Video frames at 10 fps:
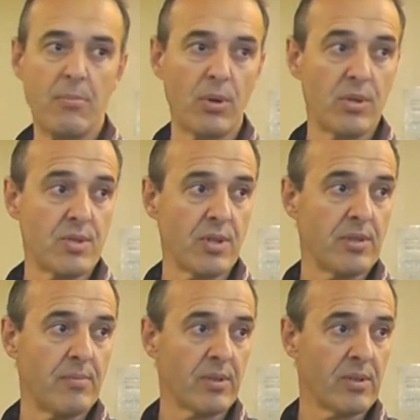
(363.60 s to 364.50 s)
points on the
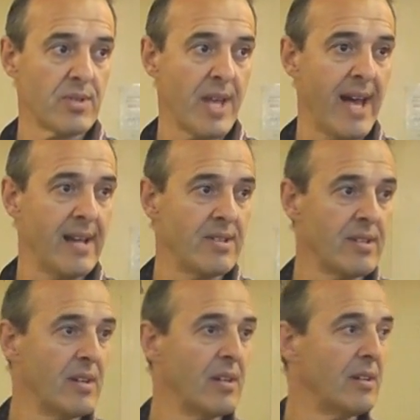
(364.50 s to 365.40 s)
model's head
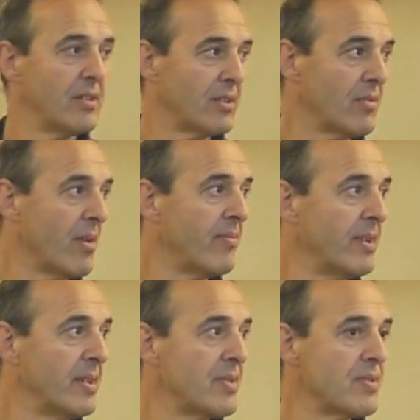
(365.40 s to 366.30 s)
that are
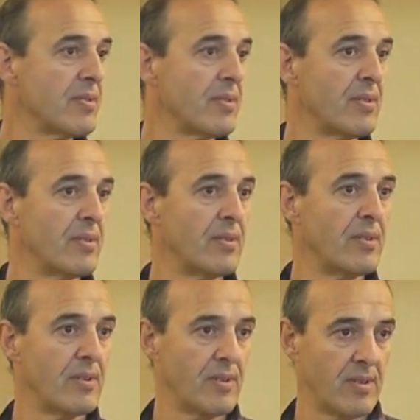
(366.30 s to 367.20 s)
obvious.
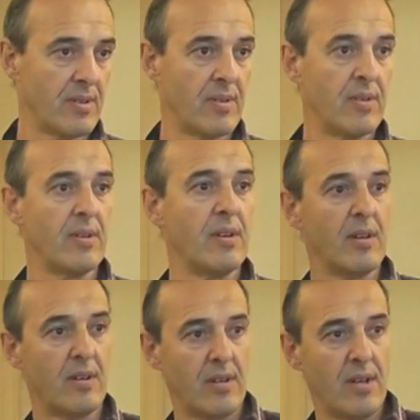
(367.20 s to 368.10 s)

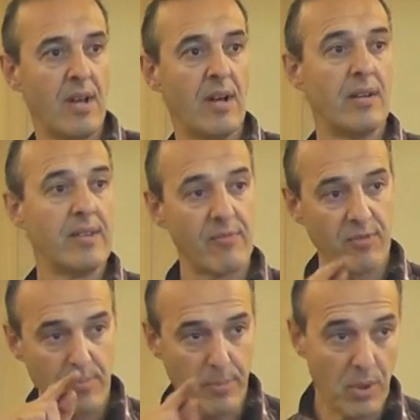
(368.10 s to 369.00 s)
Yeah. And then
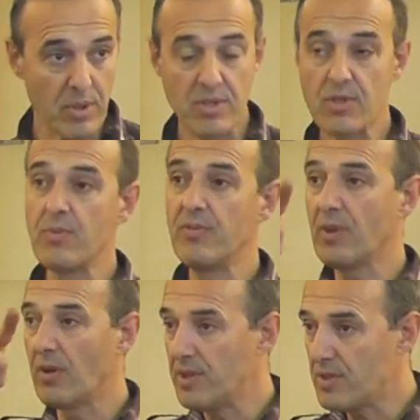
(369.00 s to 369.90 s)
from points we've
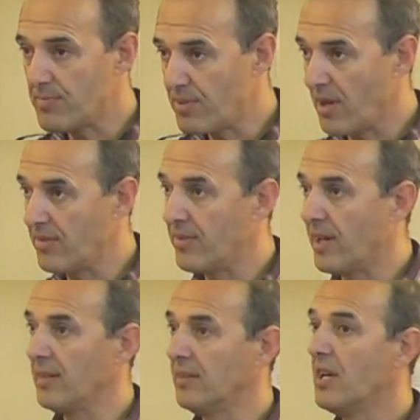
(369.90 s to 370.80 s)
gone into
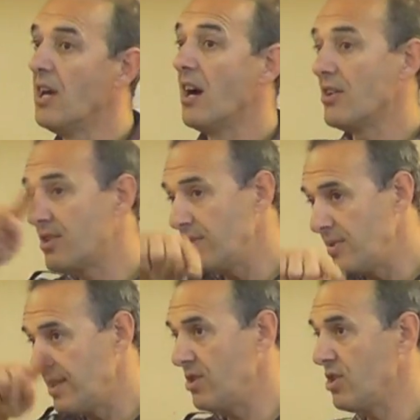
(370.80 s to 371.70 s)
profile, a 2D